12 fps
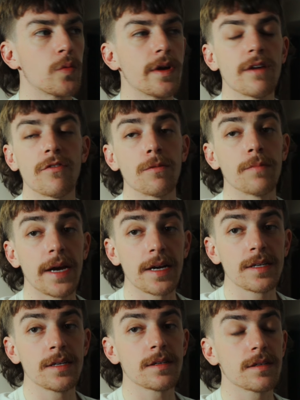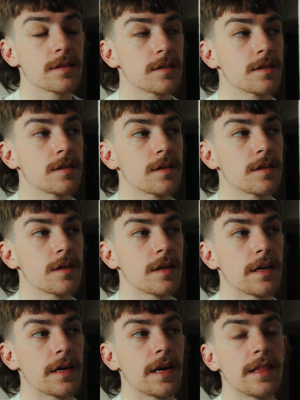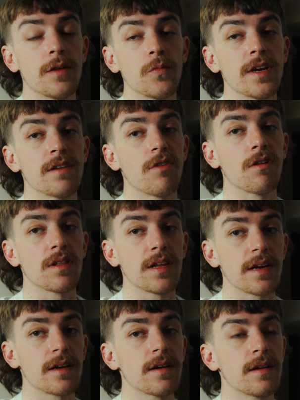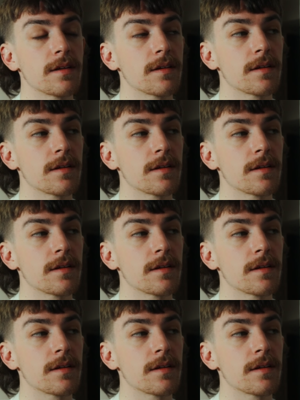We have our magnet, and then we have our link.